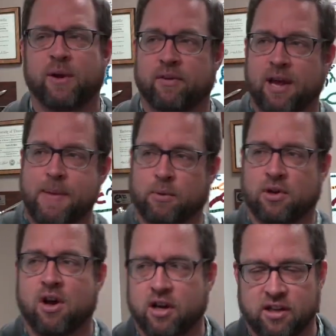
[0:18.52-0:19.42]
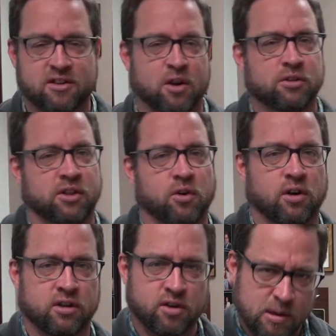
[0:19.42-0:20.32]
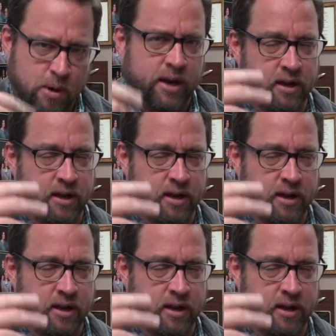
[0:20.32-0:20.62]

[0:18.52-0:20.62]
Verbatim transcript: we have a lot of people talking. Let's close the door. So come on